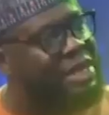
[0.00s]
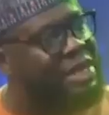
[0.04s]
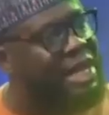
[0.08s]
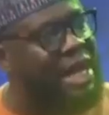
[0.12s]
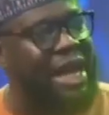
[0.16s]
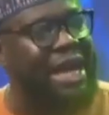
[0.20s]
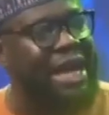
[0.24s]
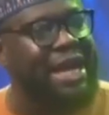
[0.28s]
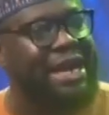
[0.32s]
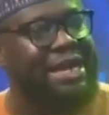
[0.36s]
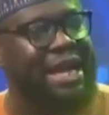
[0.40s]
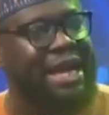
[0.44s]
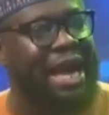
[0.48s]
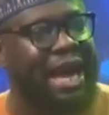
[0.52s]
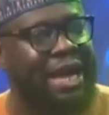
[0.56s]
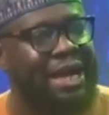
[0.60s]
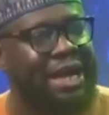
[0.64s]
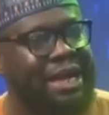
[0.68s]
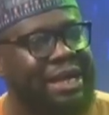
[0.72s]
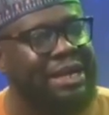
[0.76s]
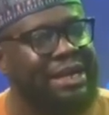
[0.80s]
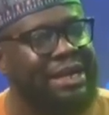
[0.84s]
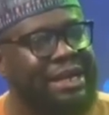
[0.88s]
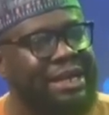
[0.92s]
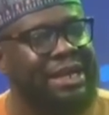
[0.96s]
have been here earlier.
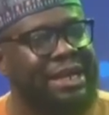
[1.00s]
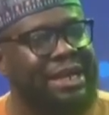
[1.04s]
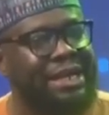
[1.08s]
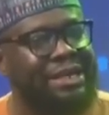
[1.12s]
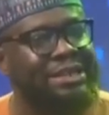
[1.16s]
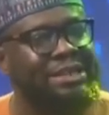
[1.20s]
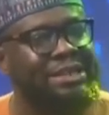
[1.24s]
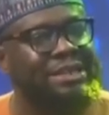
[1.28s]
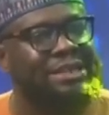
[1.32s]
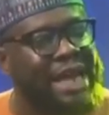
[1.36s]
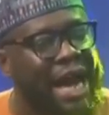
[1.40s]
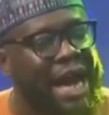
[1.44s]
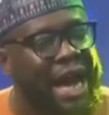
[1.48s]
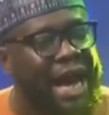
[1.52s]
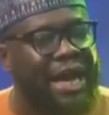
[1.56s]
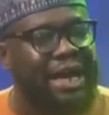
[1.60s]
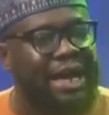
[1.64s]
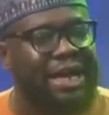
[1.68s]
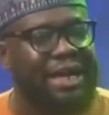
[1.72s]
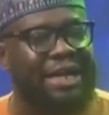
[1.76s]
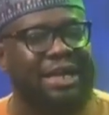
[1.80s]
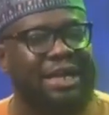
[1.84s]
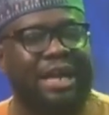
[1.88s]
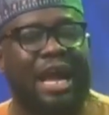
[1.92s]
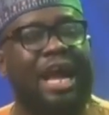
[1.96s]

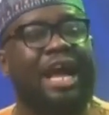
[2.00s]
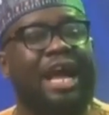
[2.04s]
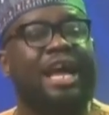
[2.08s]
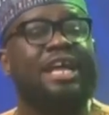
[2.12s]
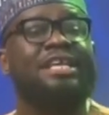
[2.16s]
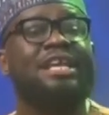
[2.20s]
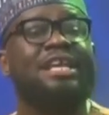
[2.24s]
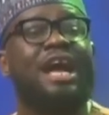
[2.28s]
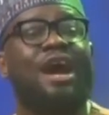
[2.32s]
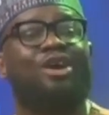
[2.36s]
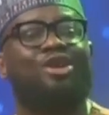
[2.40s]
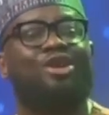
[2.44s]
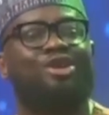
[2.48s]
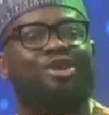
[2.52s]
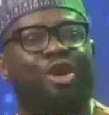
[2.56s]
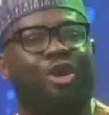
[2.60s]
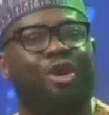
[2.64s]
Jai, na enya